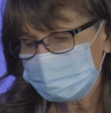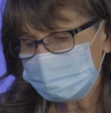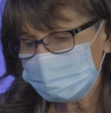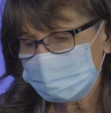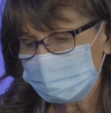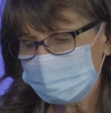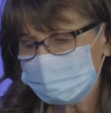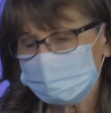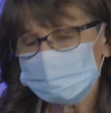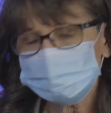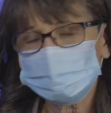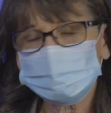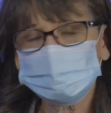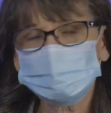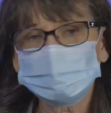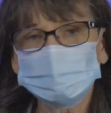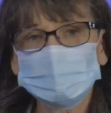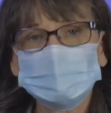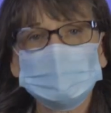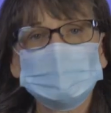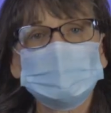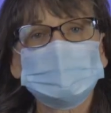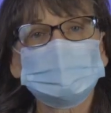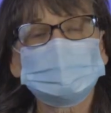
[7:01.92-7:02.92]
this long-term
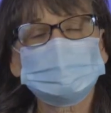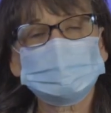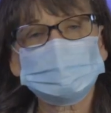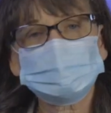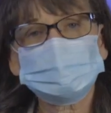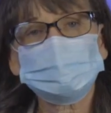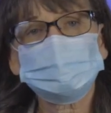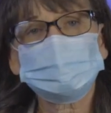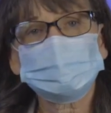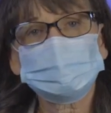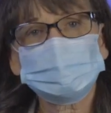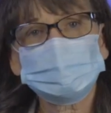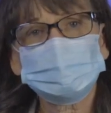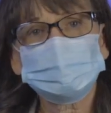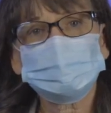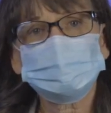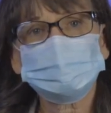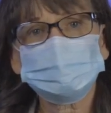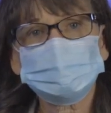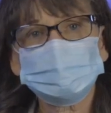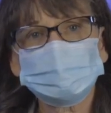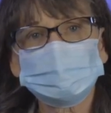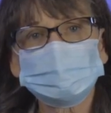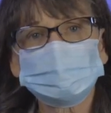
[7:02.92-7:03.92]
disability
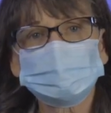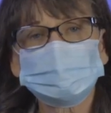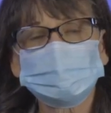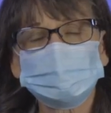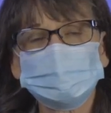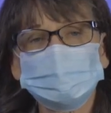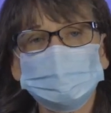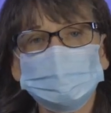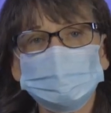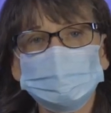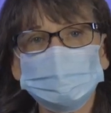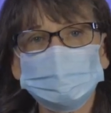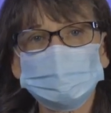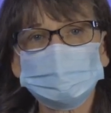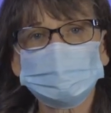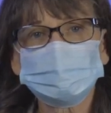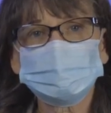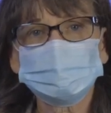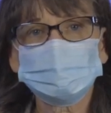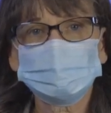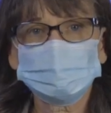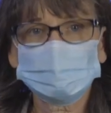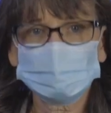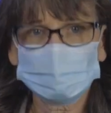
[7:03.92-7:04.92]
insurance for you
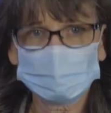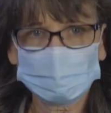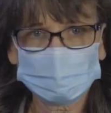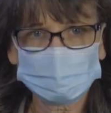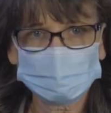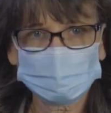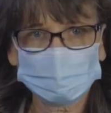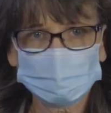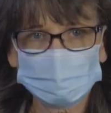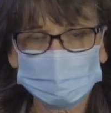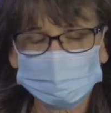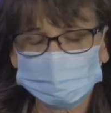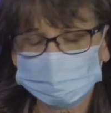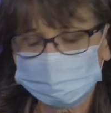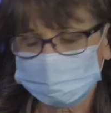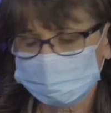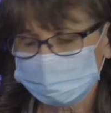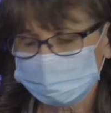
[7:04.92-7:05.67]
to apply for.